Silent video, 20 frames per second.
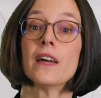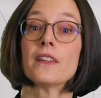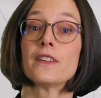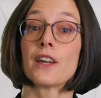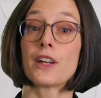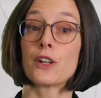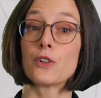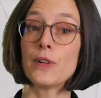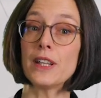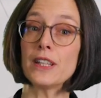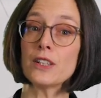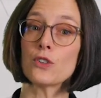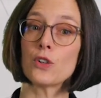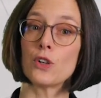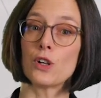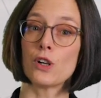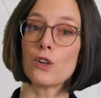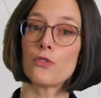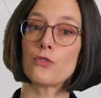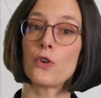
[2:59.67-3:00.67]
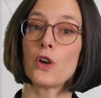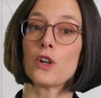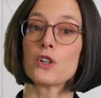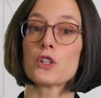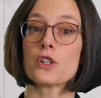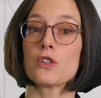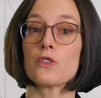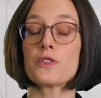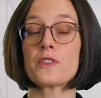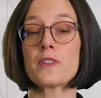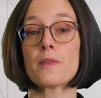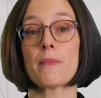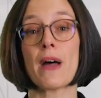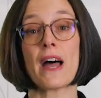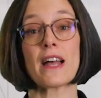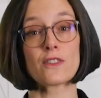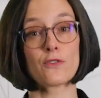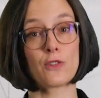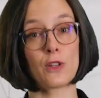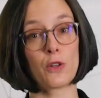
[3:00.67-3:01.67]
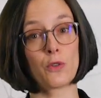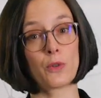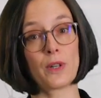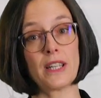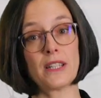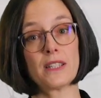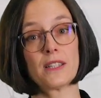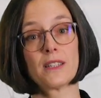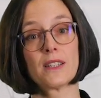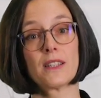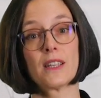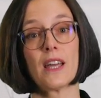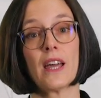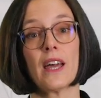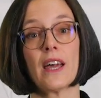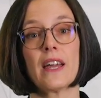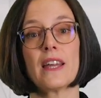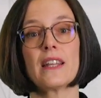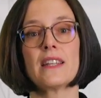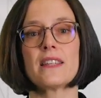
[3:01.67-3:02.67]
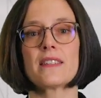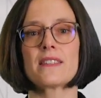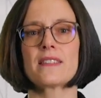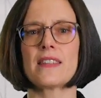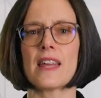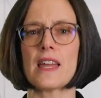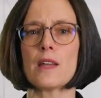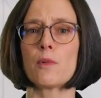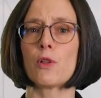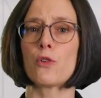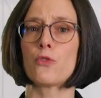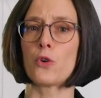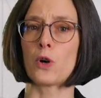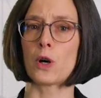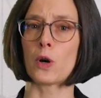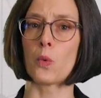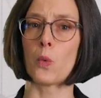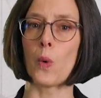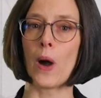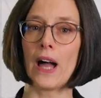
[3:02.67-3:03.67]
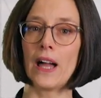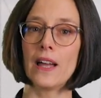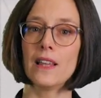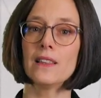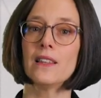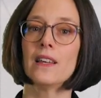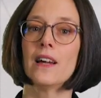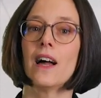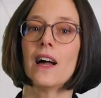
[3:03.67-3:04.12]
The green curve shows the mass flow rate. It is stable for a while